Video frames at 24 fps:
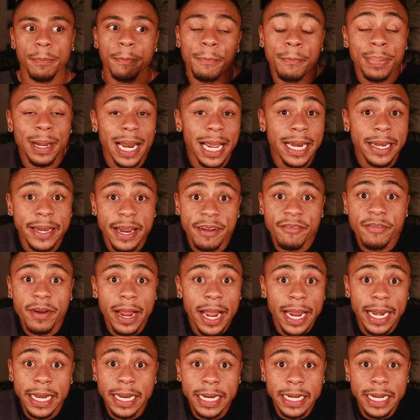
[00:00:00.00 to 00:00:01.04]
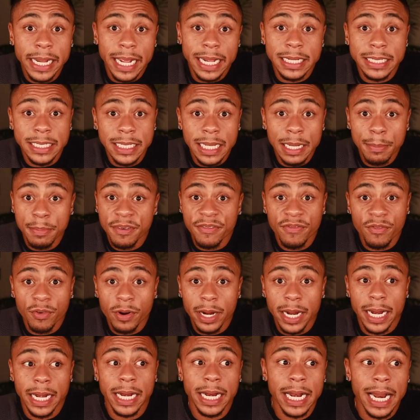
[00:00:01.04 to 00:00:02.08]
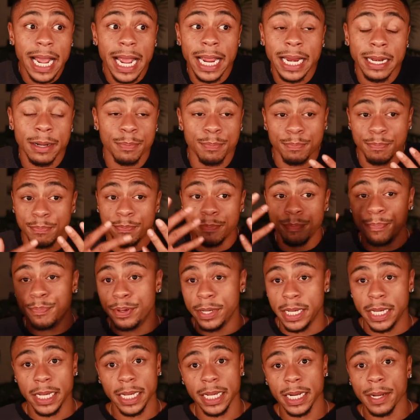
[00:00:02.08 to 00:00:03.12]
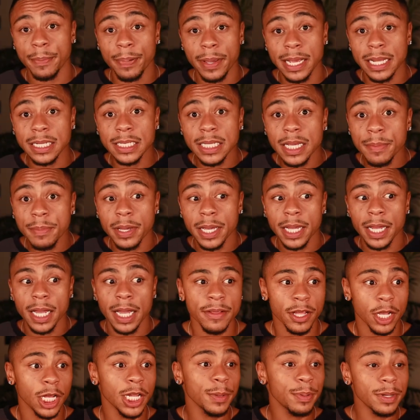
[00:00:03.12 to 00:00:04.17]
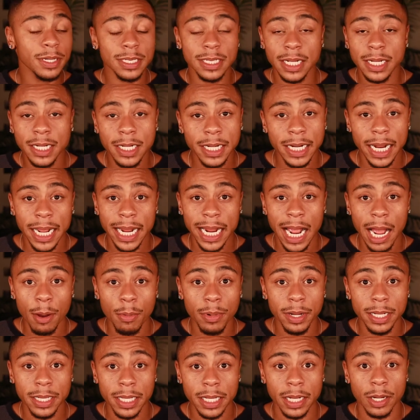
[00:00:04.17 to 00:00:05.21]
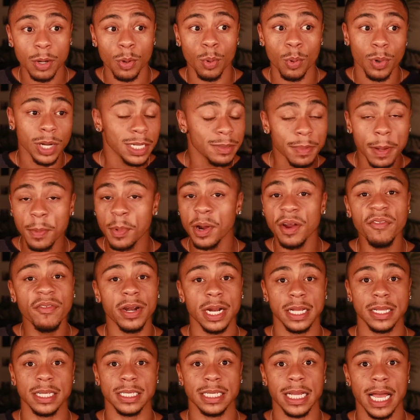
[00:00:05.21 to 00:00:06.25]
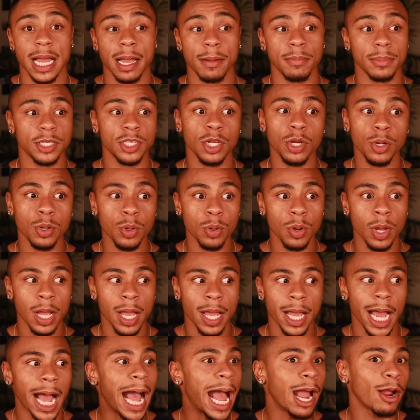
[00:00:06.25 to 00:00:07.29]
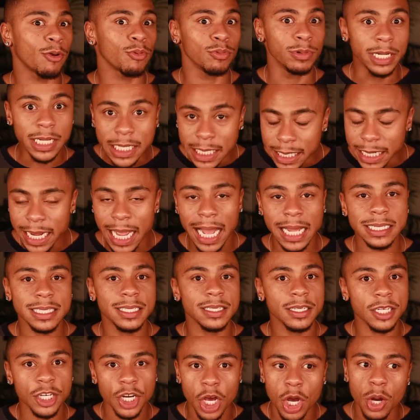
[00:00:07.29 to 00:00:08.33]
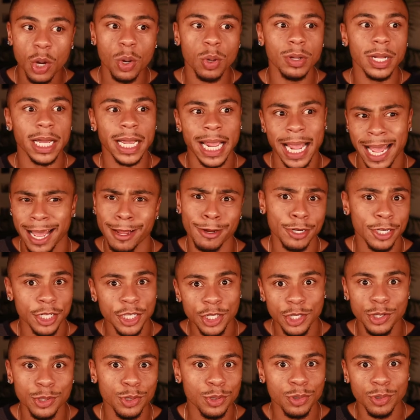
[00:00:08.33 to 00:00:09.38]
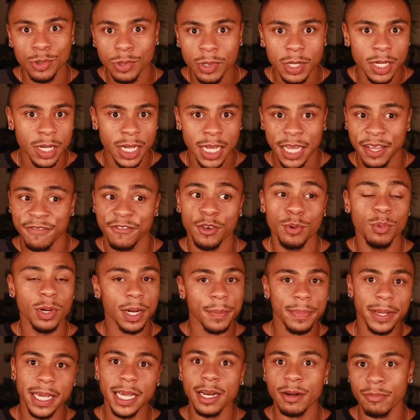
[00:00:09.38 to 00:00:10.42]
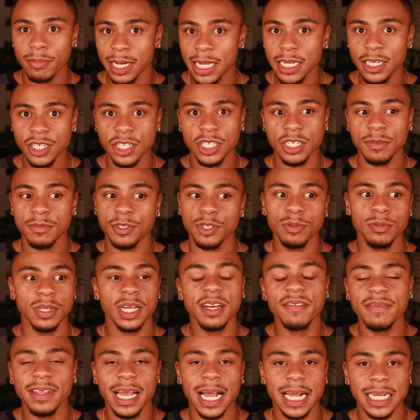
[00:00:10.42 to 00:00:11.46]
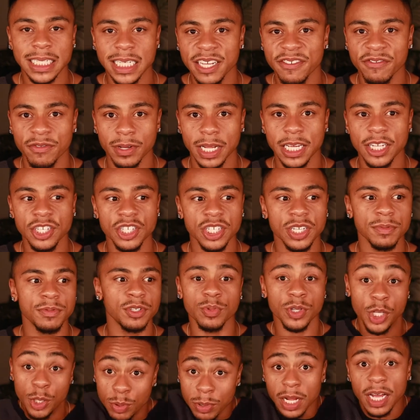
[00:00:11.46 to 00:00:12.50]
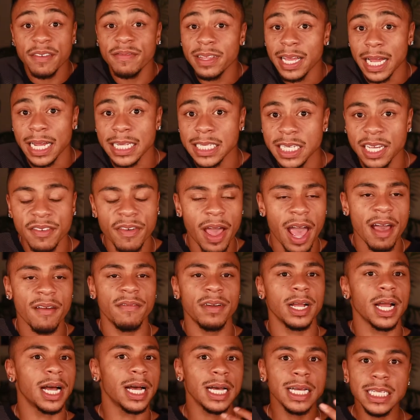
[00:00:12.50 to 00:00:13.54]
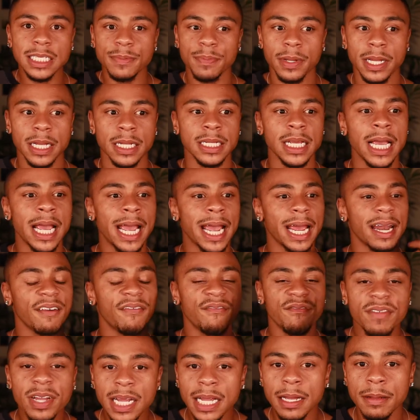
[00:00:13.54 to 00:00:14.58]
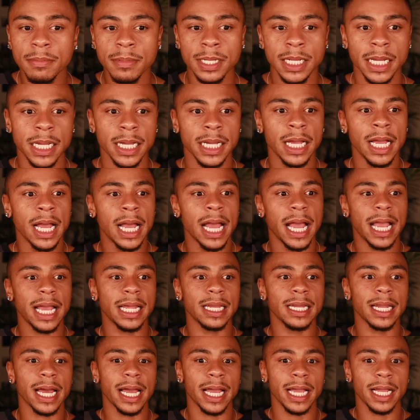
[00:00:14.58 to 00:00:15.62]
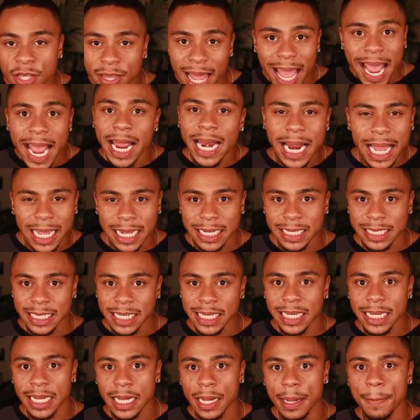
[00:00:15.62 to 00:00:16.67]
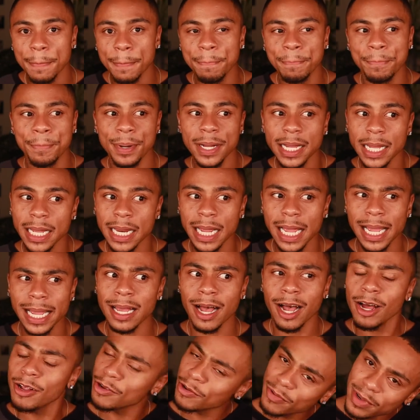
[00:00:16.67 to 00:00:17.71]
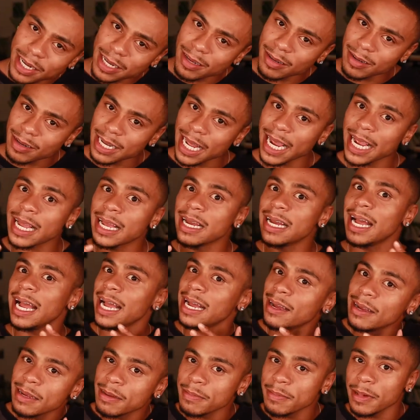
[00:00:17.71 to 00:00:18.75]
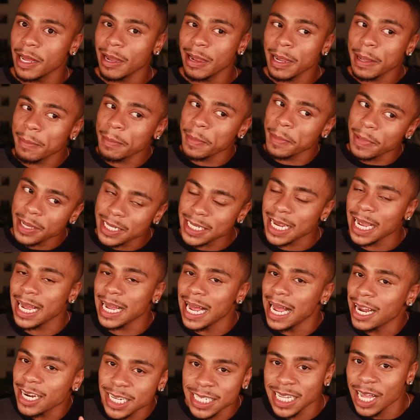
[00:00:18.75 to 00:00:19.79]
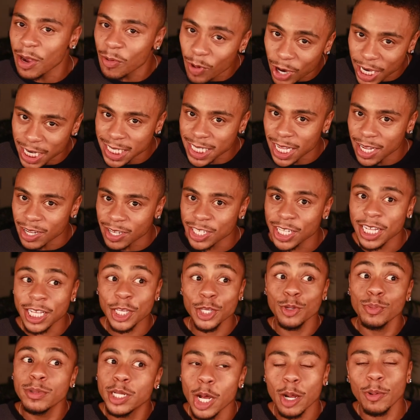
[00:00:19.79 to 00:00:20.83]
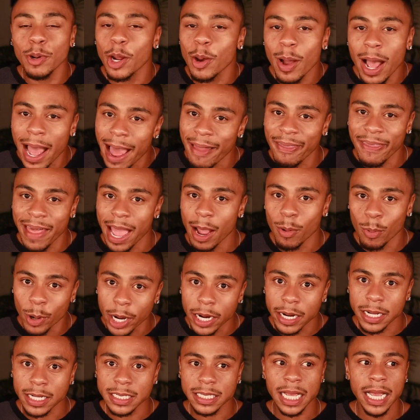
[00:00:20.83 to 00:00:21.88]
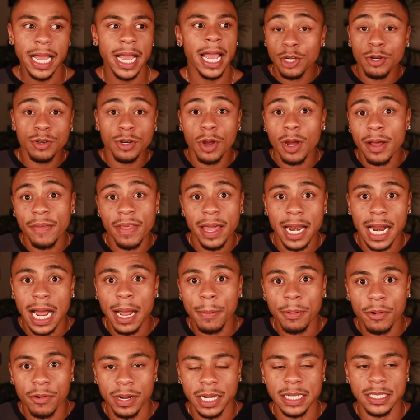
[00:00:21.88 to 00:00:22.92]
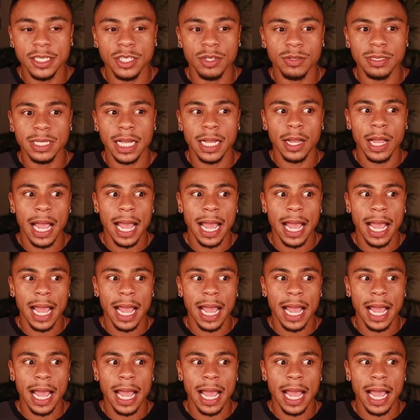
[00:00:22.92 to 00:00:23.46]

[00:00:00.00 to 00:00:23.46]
but I never had any idea beforehand, and being in a pandemic, the only person I could hang out with was my boyfriend at the time. So I really got to know, like, how do you, if you want to be in a relationship, you love the idea of relationships, you love the idea of having a husband and a family and, like, that idea, but on the real, like, bitch, how does that work though? Like, you don't know how that works. You don't know how that operates. So it's like,